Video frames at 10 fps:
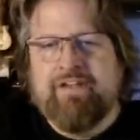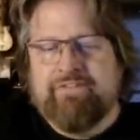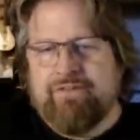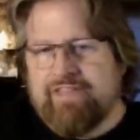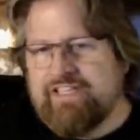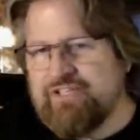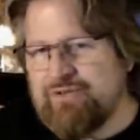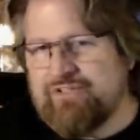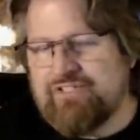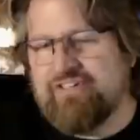few things
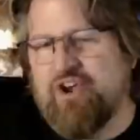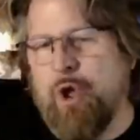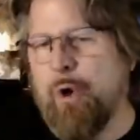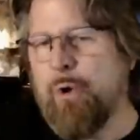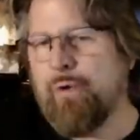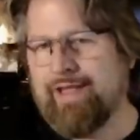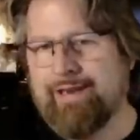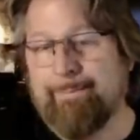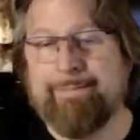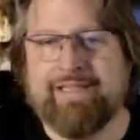you should know
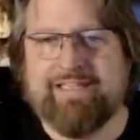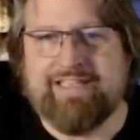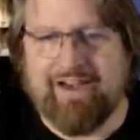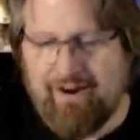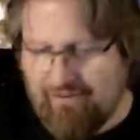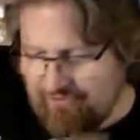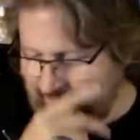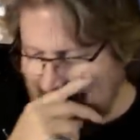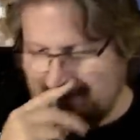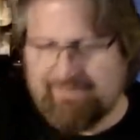and be
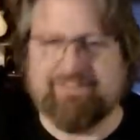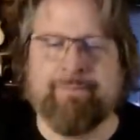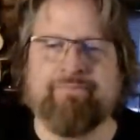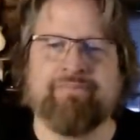careful of.